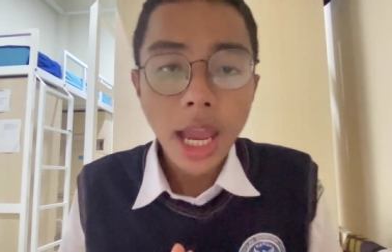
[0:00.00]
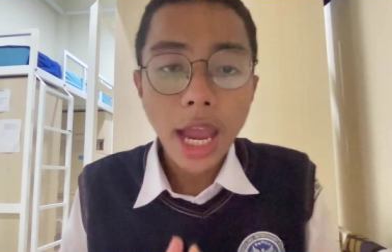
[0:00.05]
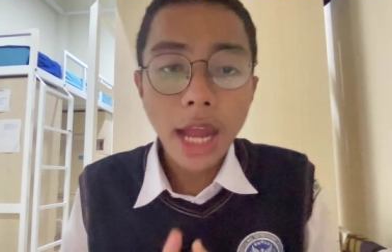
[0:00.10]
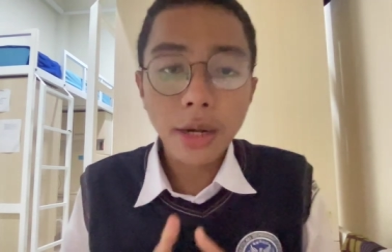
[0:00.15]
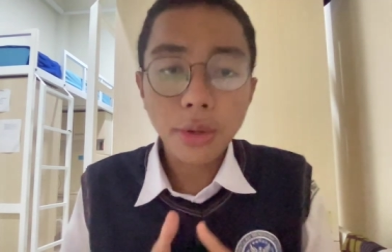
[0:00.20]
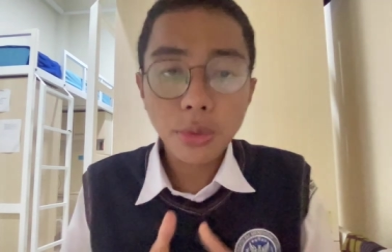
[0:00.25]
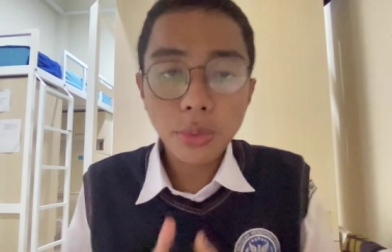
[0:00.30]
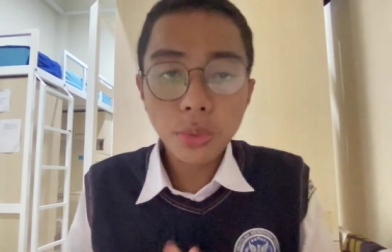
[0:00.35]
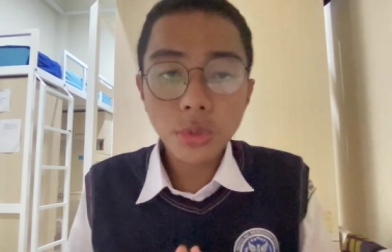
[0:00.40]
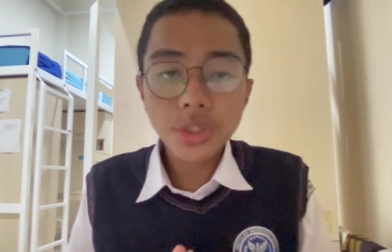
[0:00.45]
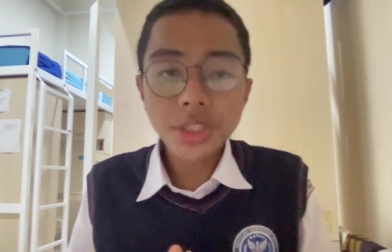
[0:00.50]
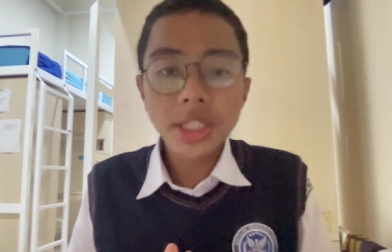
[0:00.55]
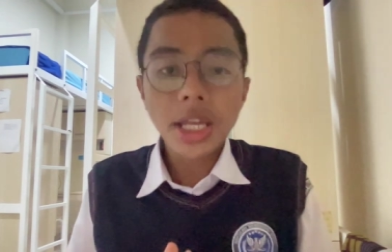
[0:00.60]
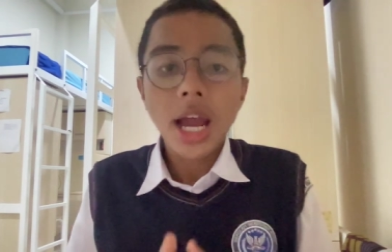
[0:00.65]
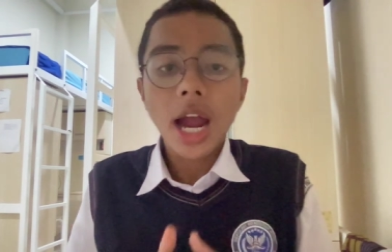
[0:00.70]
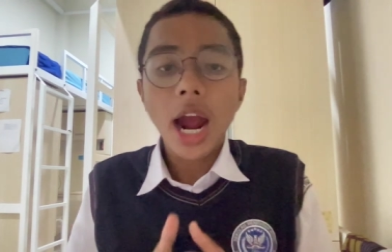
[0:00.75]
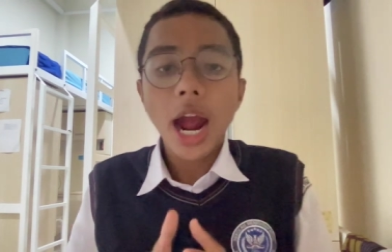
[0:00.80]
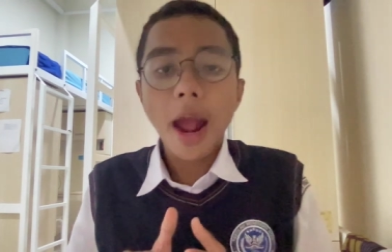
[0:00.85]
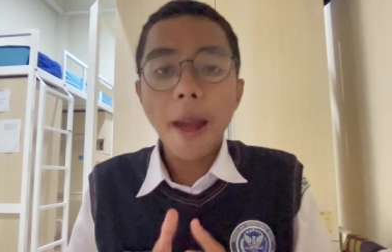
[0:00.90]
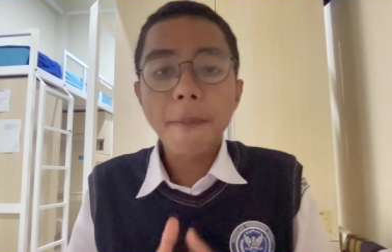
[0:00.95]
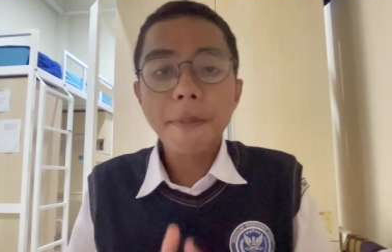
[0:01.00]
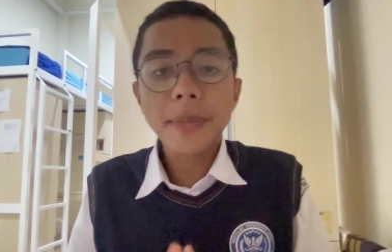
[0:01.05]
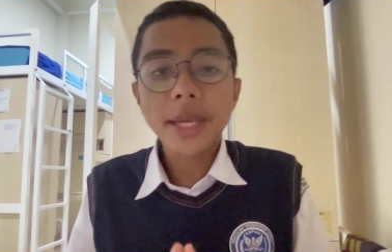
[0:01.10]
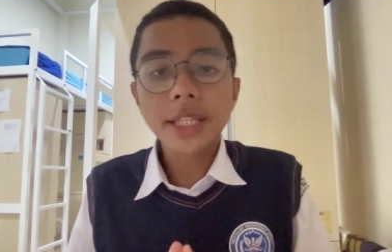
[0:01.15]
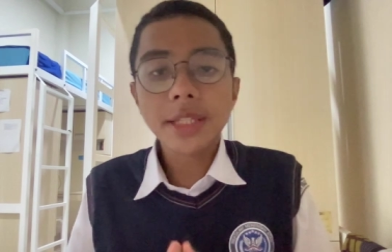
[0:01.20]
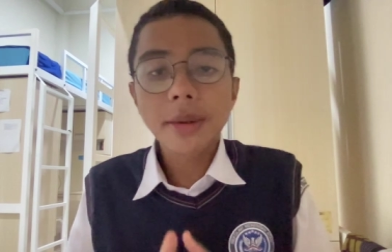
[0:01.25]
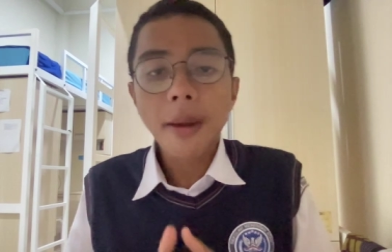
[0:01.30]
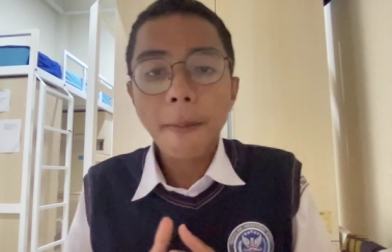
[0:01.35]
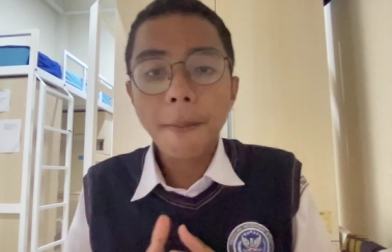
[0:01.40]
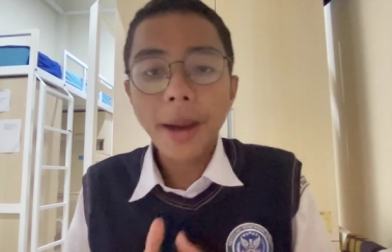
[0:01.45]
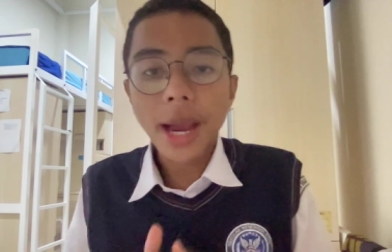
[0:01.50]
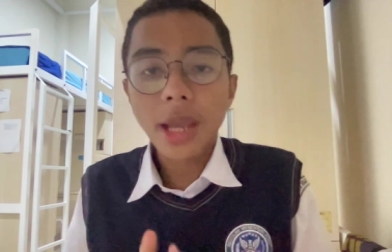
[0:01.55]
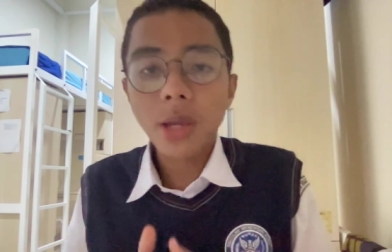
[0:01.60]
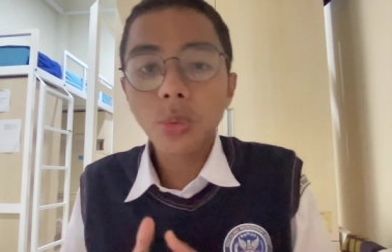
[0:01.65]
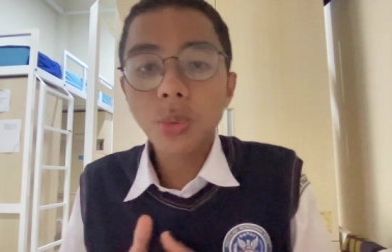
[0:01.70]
and rules are made by